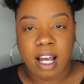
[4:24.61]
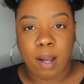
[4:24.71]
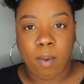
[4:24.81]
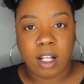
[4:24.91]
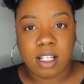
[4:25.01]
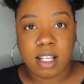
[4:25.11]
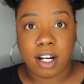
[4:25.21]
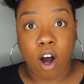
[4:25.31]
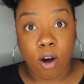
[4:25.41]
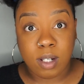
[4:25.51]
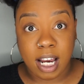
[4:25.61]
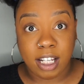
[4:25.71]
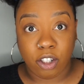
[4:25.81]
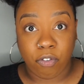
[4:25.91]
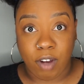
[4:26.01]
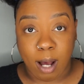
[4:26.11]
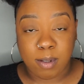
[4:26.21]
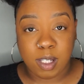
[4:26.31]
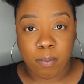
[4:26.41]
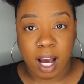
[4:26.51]
And Molly's like, oh dang, you
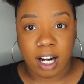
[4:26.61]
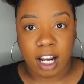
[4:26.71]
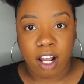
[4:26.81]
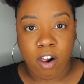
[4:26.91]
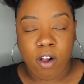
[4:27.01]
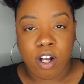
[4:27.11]
found somebody?